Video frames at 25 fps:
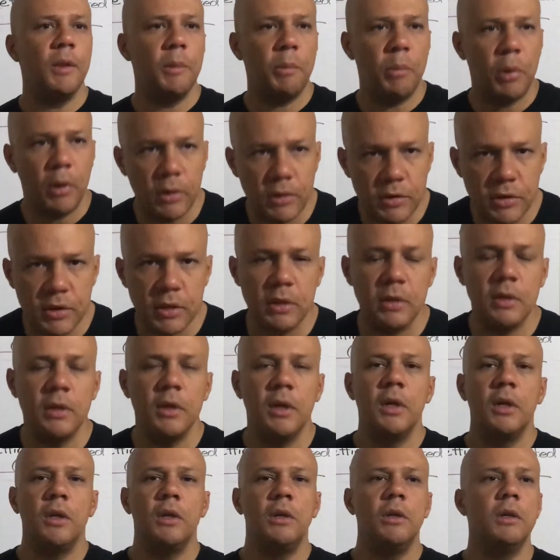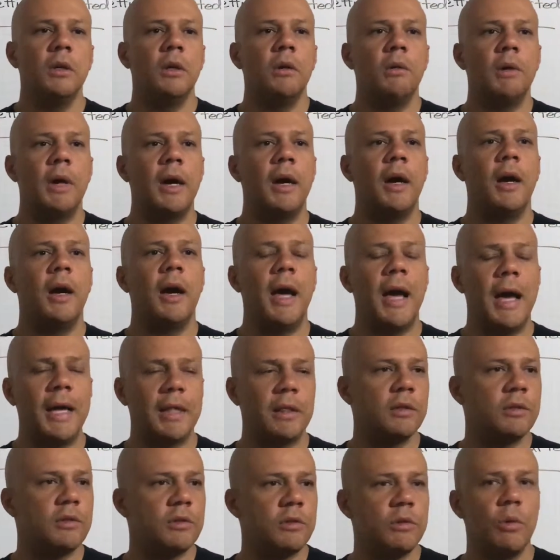the person
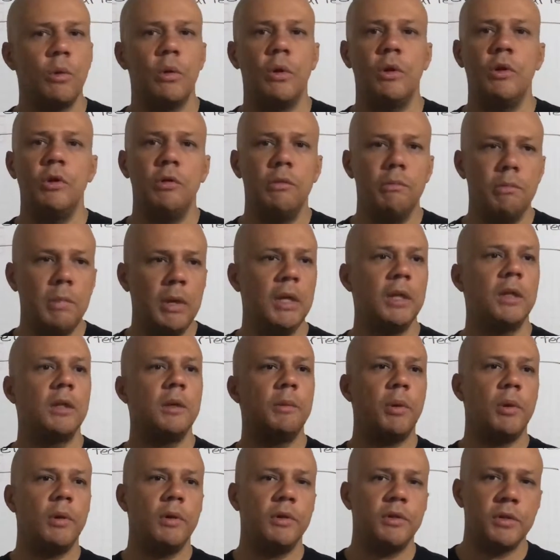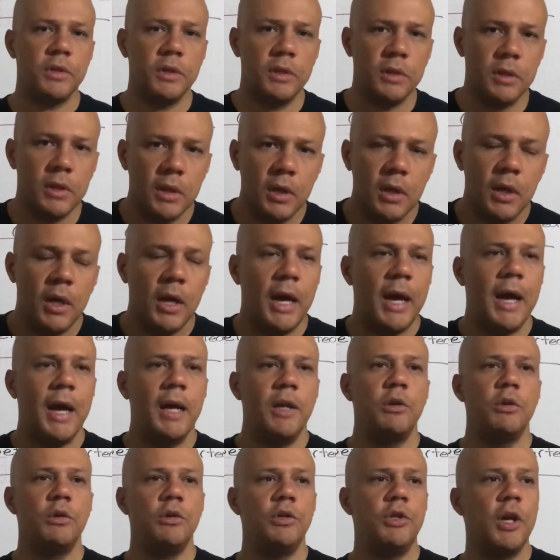at the store, you meet the person
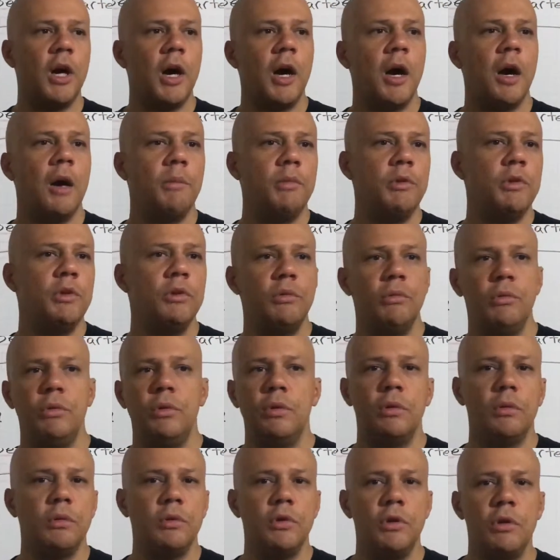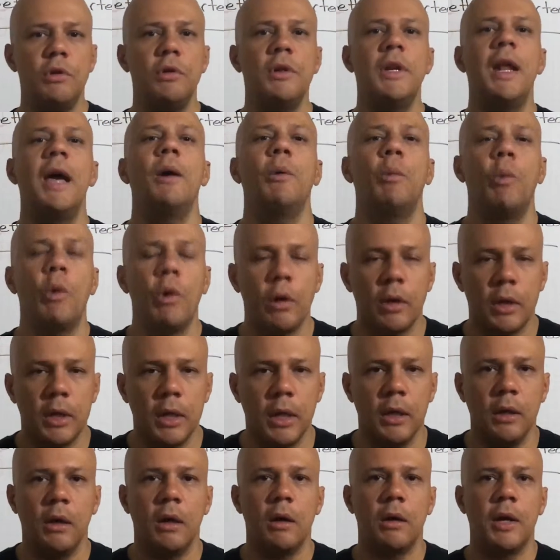at your job, you're
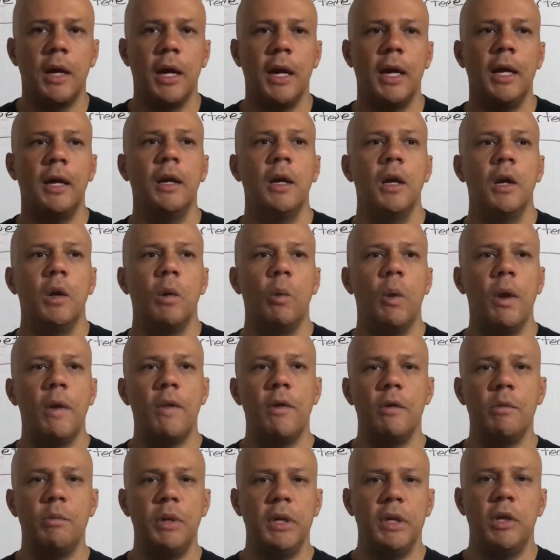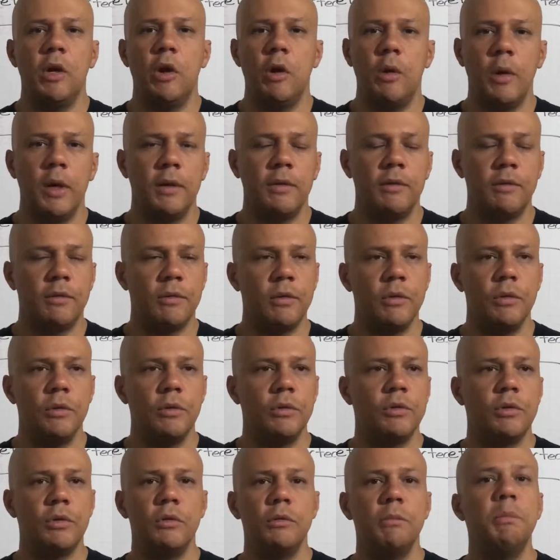networking, okay? Whether it be going
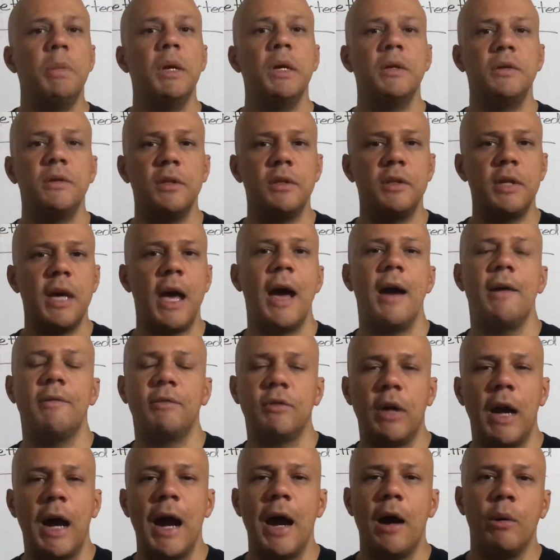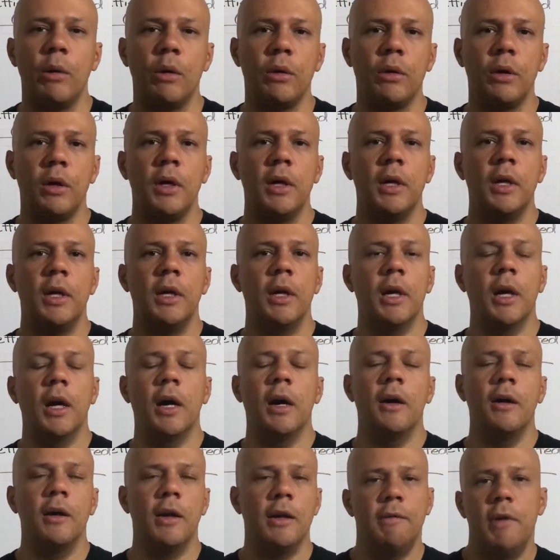through to business after hour
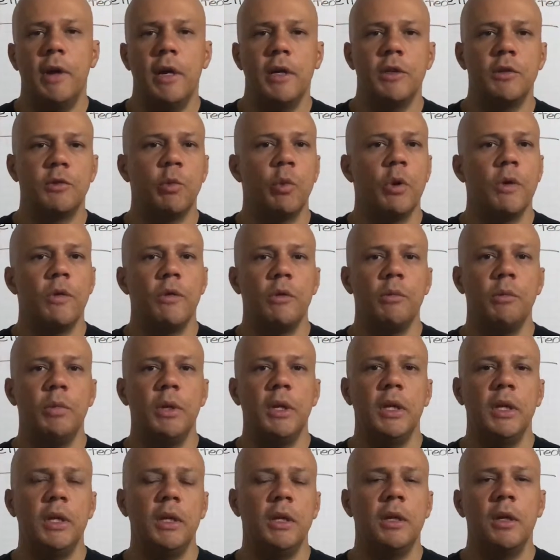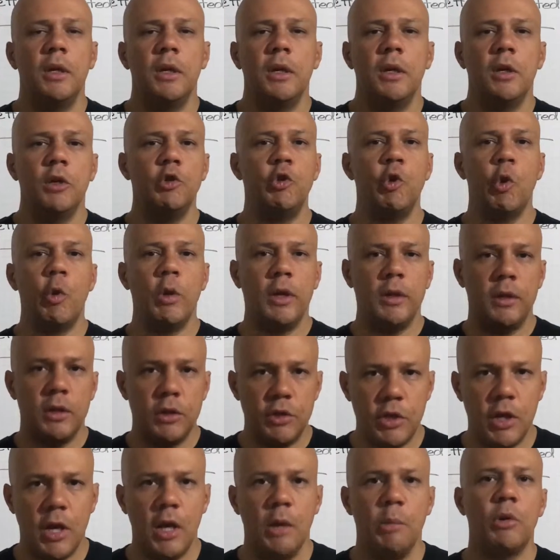events, whether it be joining the
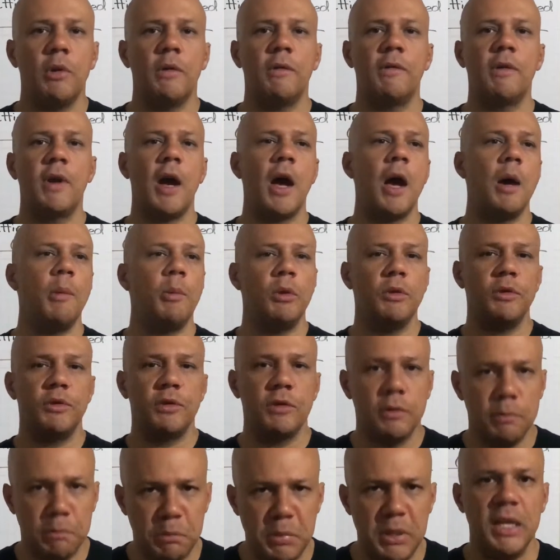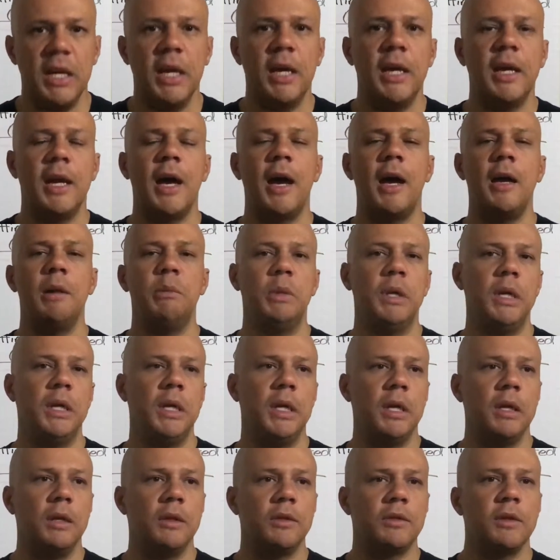Chamber of Commerce, BNI
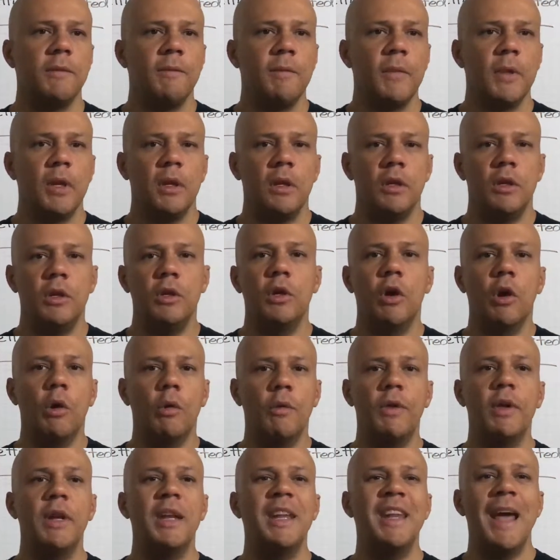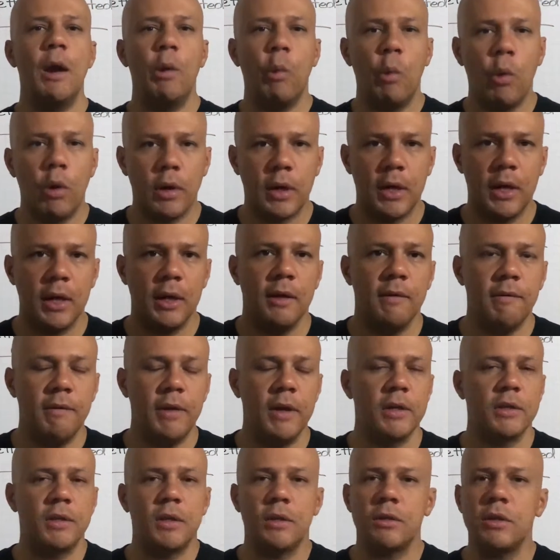meetings, the networking
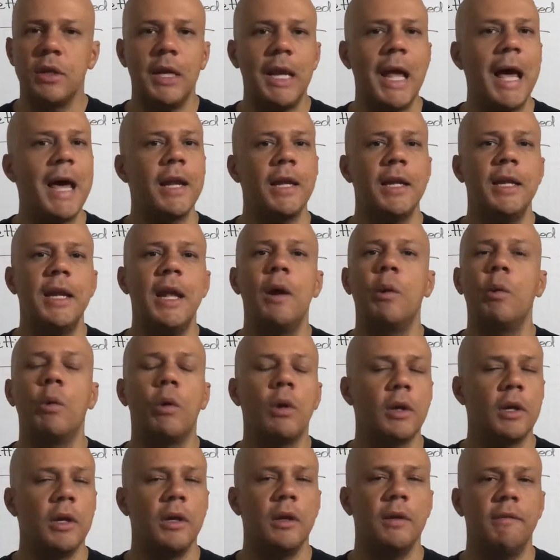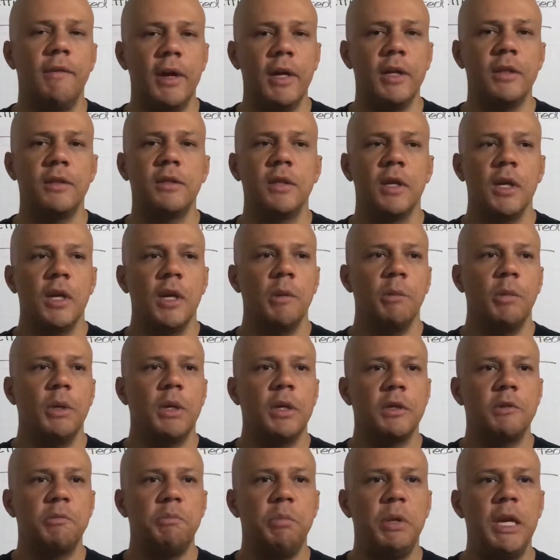events. There's a lot of networking events
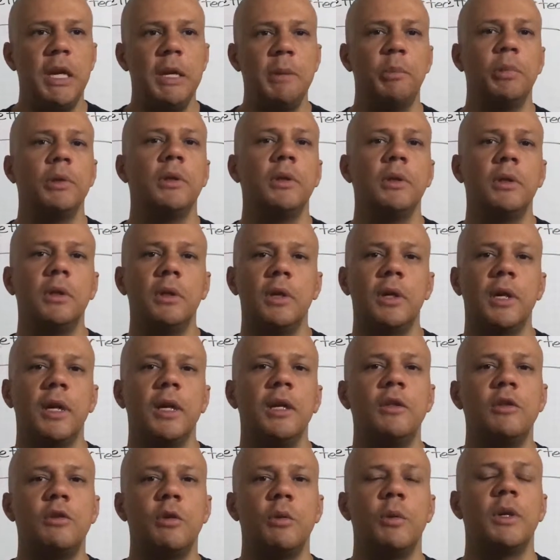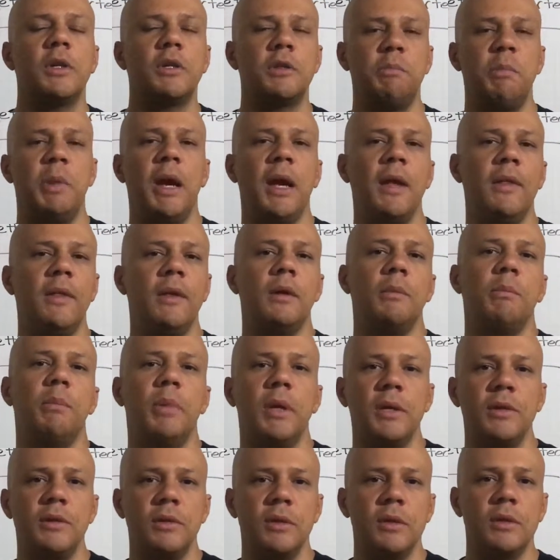because people are looking to expand their
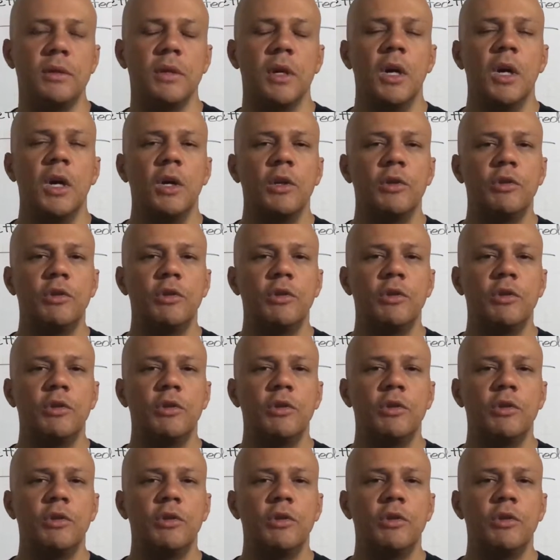business.